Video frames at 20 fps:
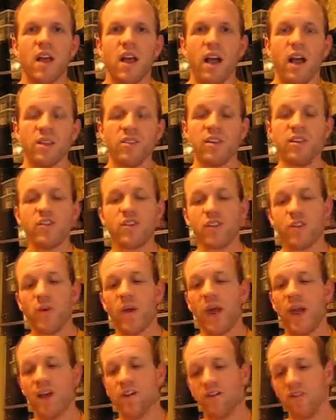Essentially, you
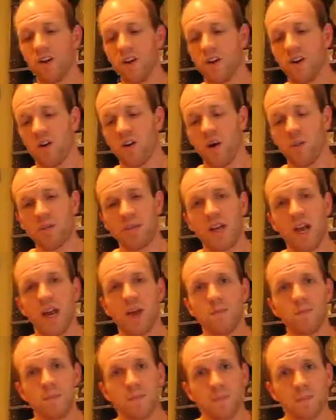have a corrupt cop.